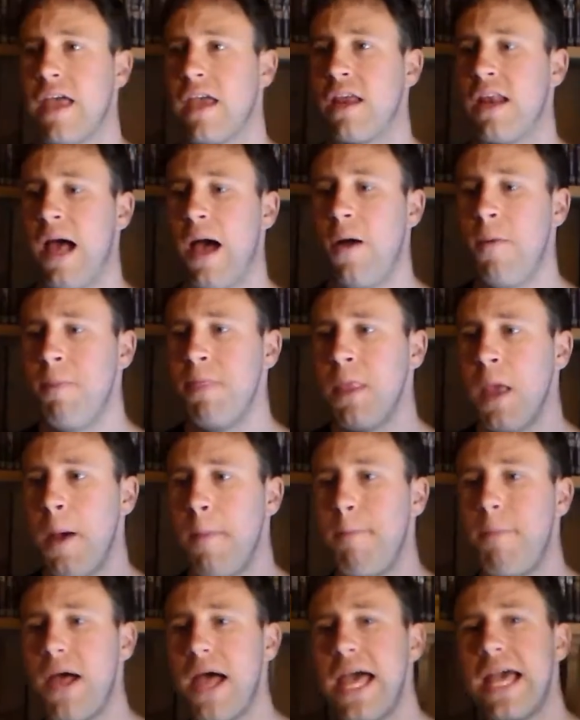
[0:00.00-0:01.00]
it, you know?
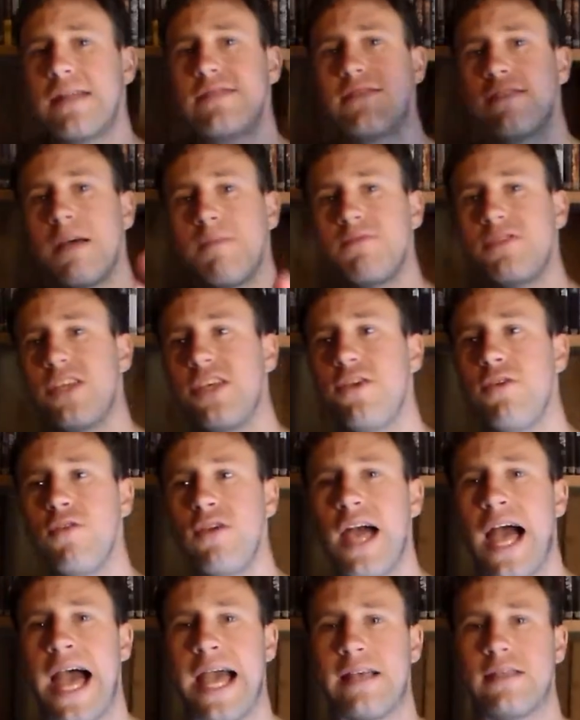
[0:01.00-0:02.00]
But it's up to
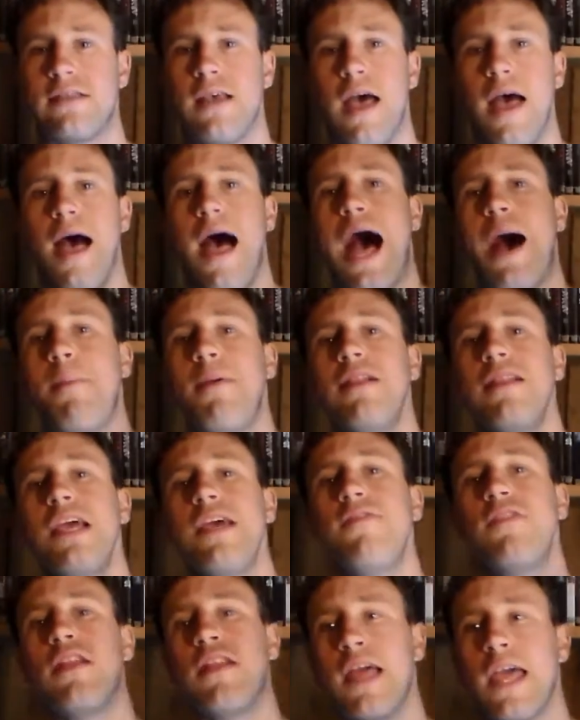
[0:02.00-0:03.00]
you guys. I'm gonna
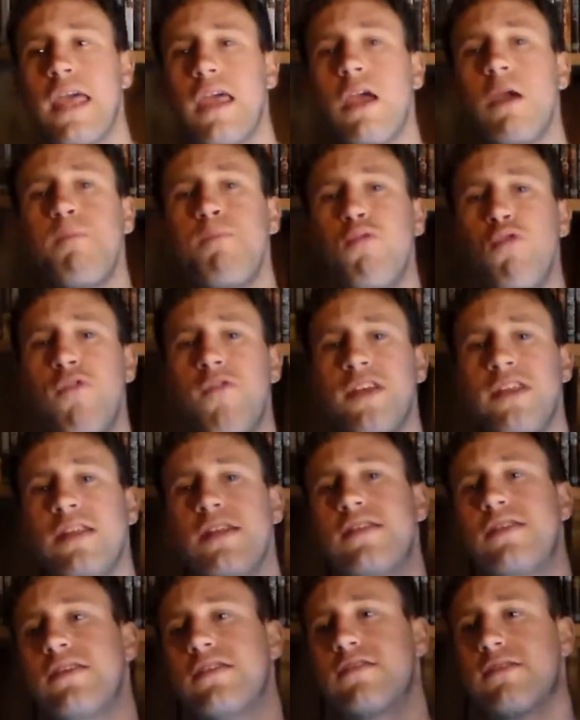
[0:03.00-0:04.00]
leave the link and proof in
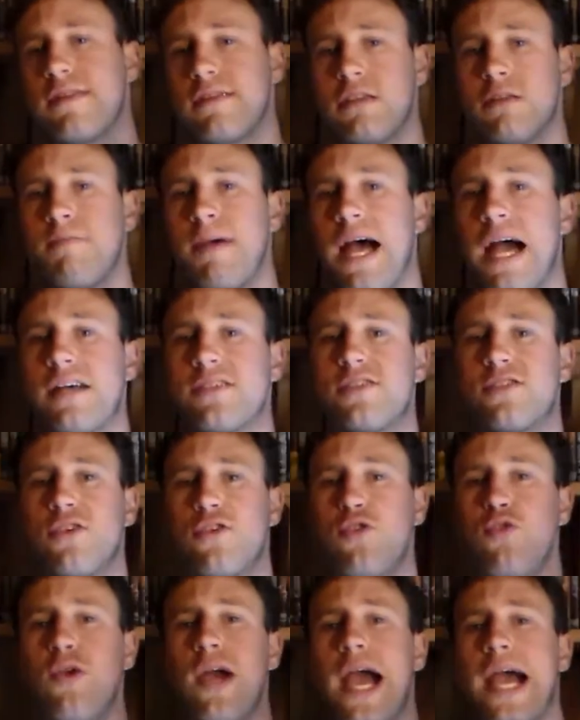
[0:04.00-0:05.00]
the description box
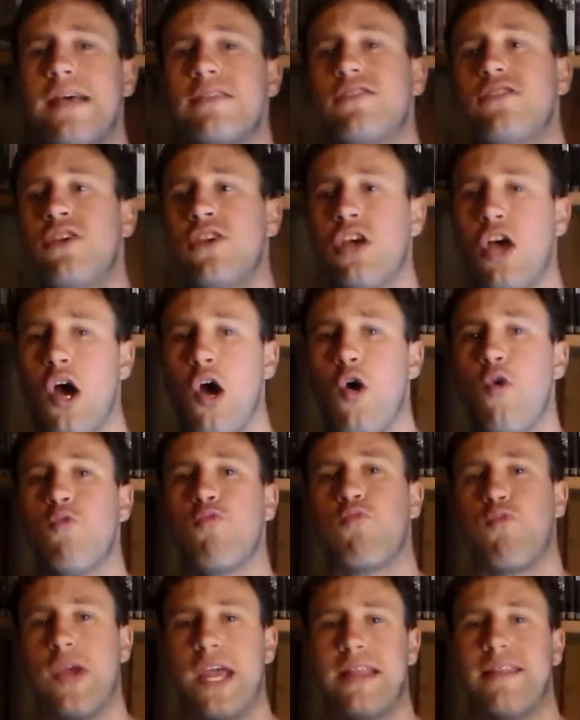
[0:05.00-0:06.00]
so you guys can
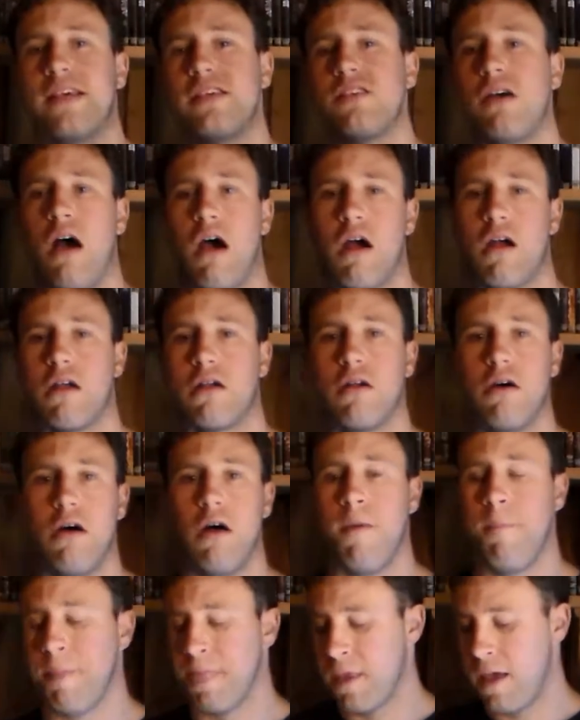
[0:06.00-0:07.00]
go read this
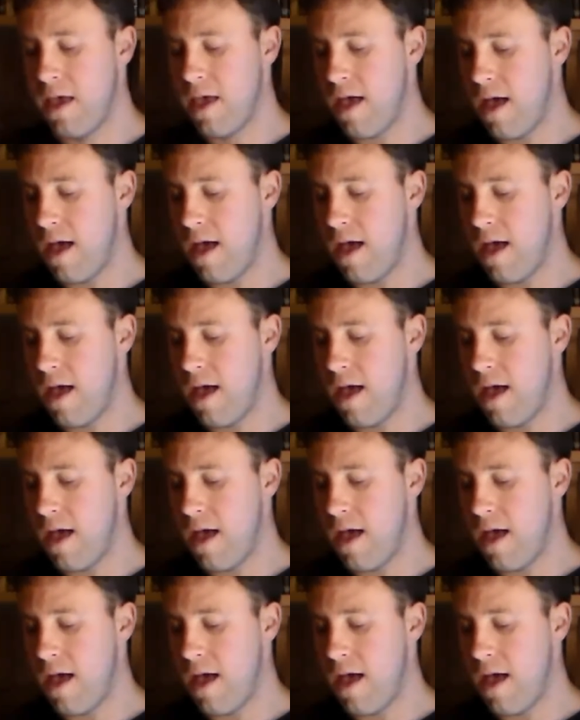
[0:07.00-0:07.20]
article.